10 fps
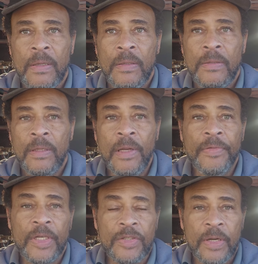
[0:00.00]
delivery
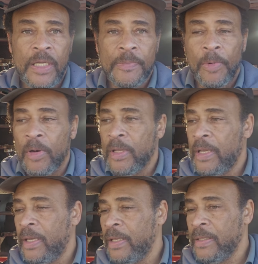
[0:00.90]
and transport,
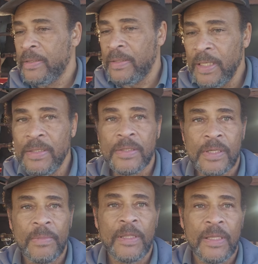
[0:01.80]
these are some
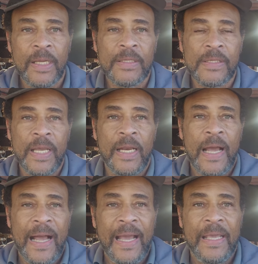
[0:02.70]
of the things that
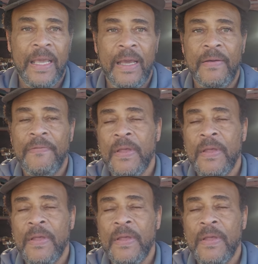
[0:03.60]
I have